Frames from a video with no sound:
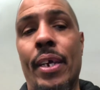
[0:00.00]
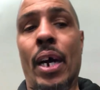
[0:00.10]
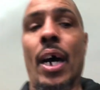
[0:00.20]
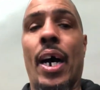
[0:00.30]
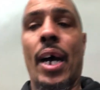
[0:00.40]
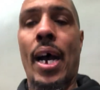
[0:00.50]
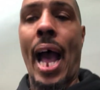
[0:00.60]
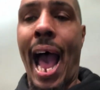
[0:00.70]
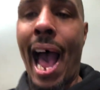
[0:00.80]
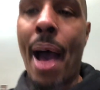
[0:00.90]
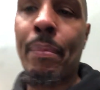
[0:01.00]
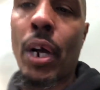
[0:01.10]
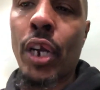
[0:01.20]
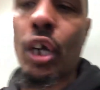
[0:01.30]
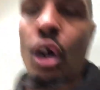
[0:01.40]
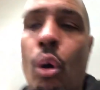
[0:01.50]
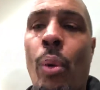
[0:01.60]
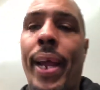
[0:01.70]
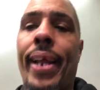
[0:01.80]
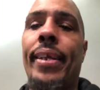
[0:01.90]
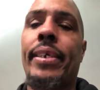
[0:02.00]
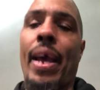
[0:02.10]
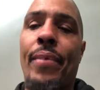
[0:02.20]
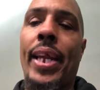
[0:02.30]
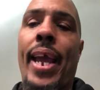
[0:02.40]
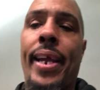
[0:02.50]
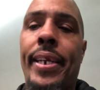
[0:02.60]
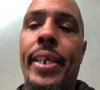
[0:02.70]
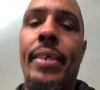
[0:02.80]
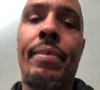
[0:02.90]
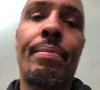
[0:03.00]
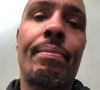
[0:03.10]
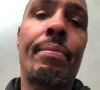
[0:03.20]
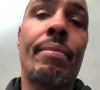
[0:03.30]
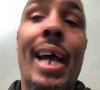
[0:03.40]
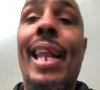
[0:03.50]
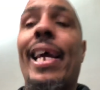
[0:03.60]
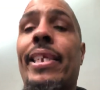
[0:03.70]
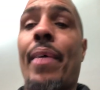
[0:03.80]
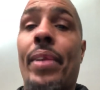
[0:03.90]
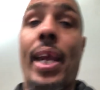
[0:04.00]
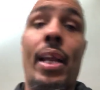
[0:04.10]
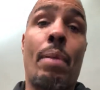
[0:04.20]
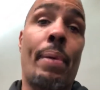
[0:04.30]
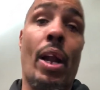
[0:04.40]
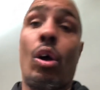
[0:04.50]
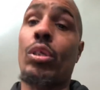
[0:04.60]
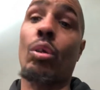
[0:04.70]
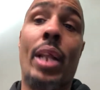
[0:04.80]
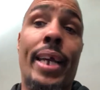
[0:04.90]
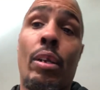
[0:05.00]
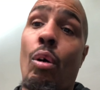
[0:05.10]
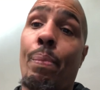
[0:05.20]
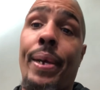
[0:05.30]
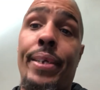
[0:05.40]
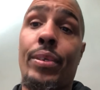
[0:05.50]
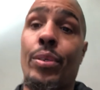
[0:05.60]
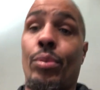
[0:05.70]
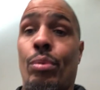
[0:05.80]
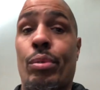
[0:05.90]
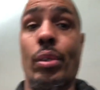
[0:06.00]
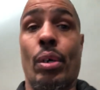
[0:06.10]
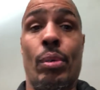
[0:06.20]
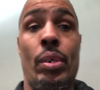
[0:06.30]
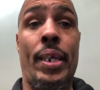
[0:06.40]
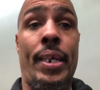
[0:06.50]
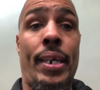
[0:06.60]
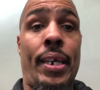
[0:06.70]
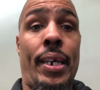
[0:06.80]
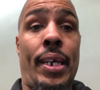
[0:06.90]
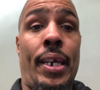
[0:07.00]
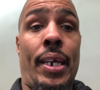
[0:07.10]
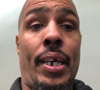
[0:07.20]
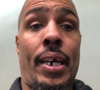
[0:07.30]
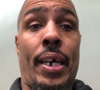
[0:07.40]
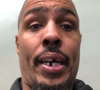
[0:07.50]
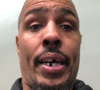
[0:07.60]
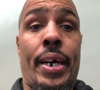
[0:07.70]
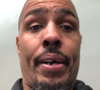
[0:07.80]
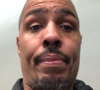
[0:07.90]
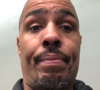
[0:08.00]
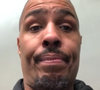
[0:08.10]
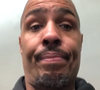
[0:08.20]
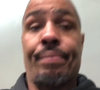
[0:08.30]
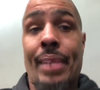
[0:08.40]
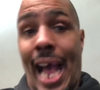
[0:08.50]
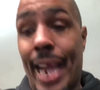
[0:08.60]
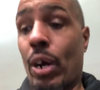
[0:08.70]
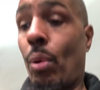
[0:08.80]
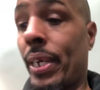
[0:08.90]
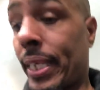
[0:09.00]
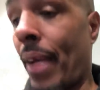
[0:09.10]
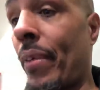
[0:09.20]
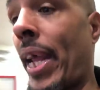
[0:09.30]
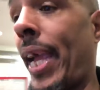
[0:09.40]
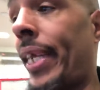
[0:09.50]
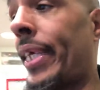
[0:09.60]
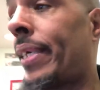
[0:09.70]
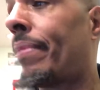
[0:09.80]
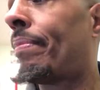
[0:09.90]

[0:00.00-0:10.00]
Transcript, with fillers: Uh, I'm going to go with Devin Haney. I like Devin Haney, but I also like Lopez too. So, um, I go with Devin Haney.